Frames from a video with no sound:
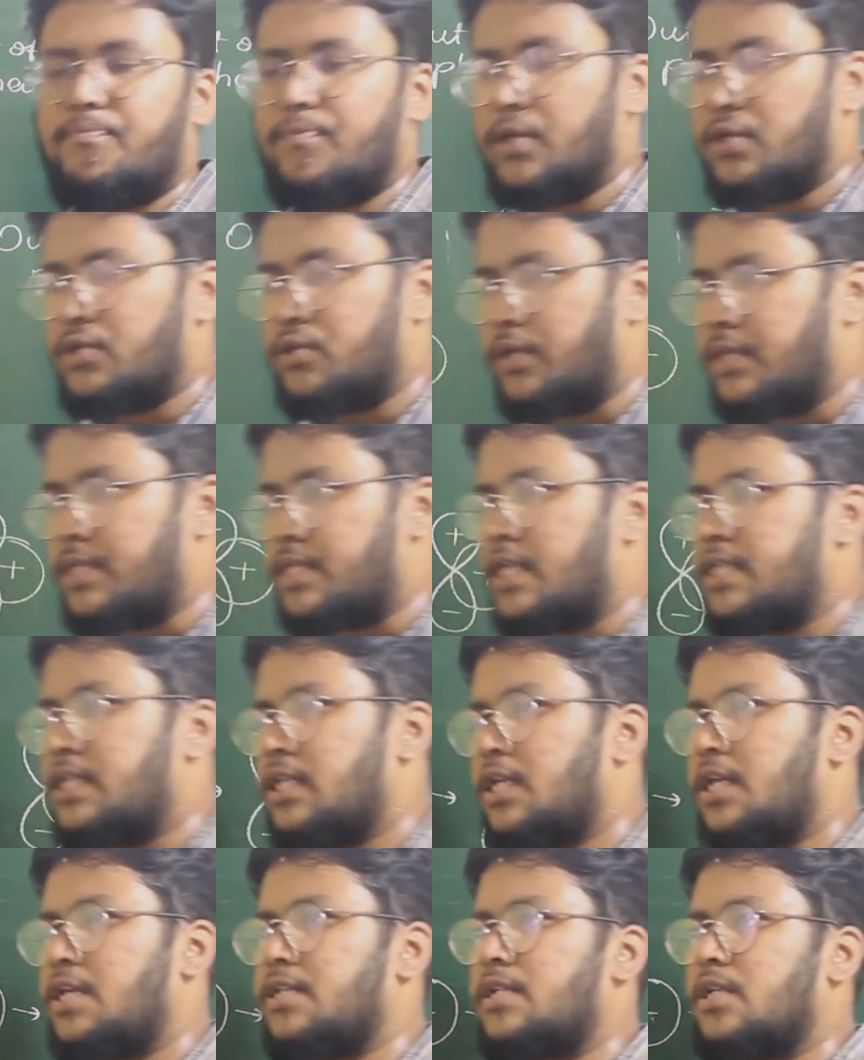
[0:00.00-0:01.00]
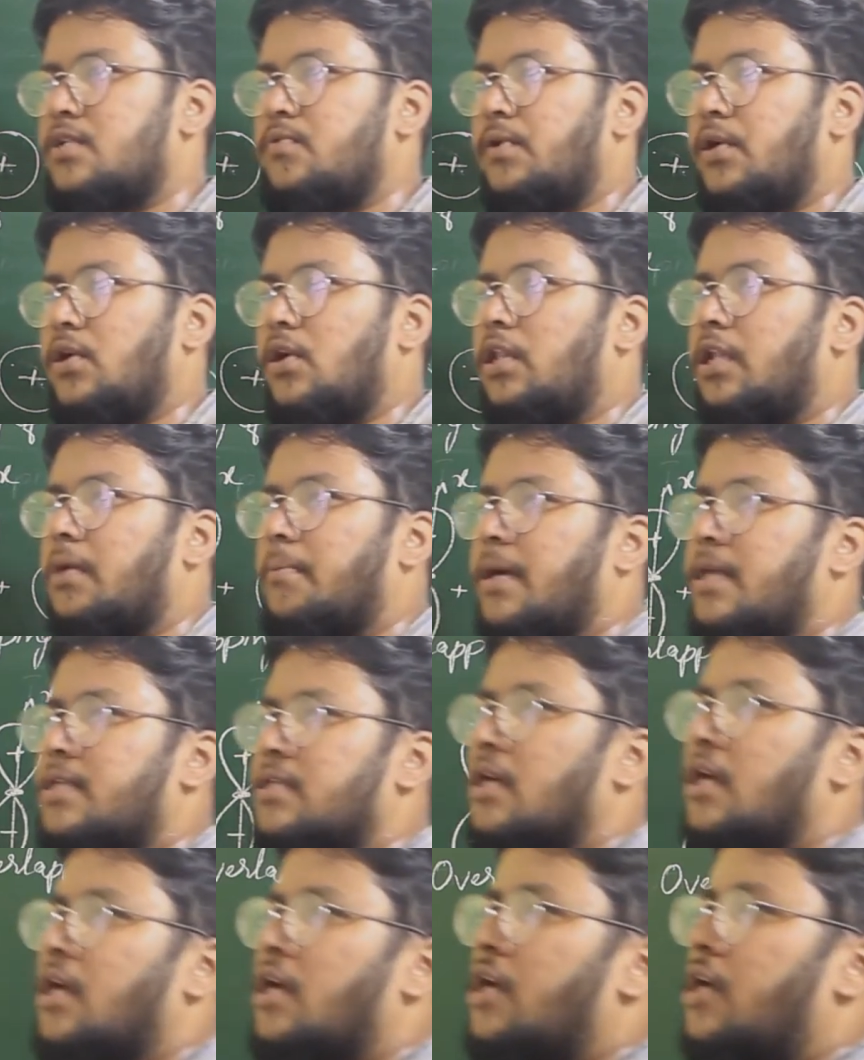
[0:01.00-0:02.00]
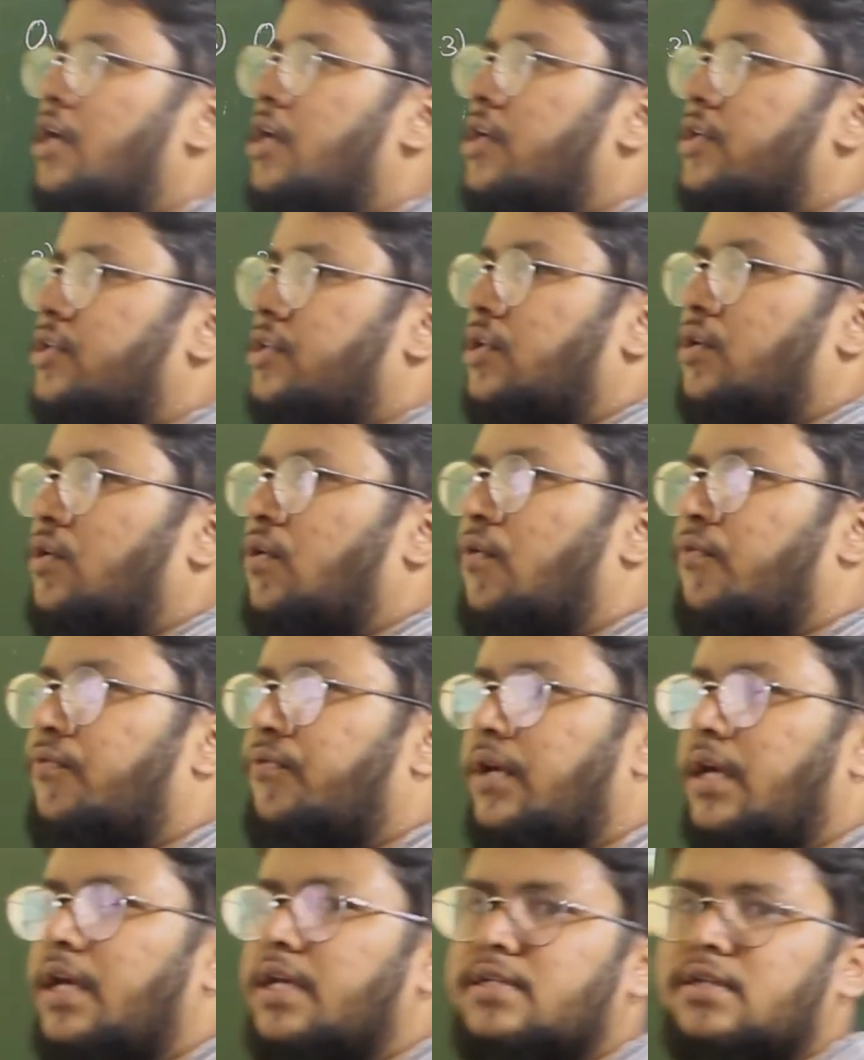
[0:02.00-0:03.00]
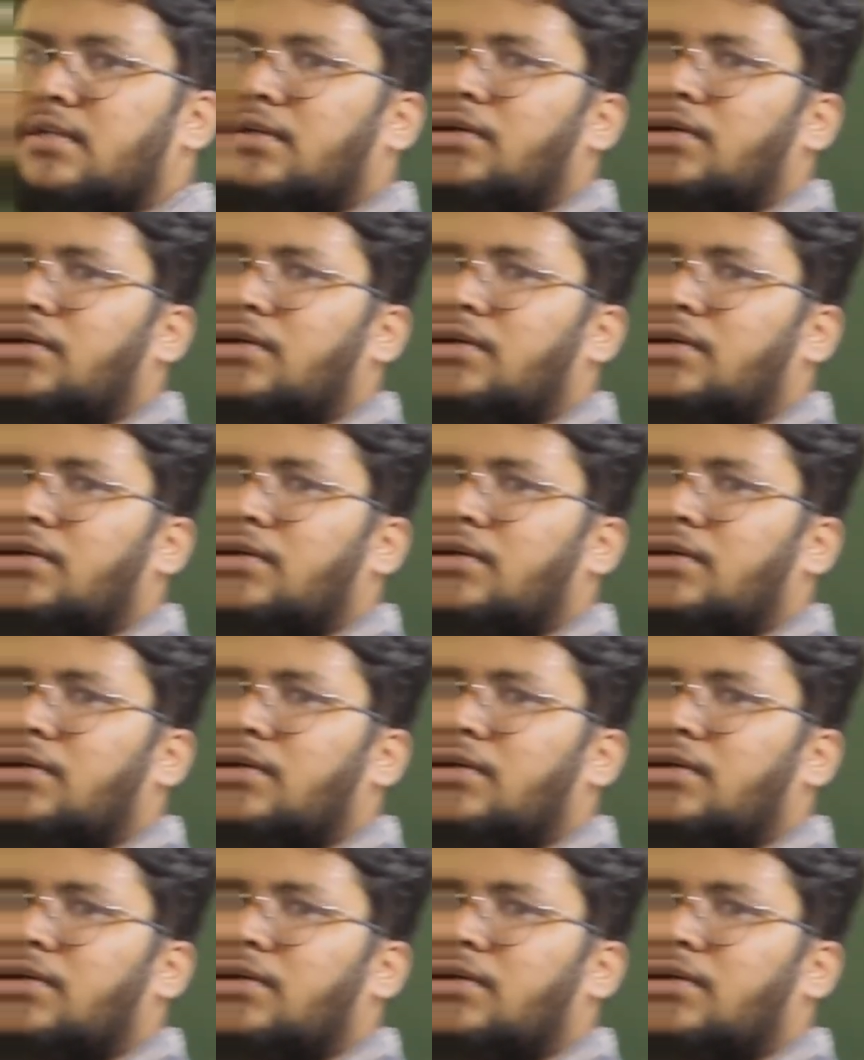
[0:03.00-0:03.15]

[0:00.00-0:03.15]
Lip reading: So in such a cases we call them as zero phase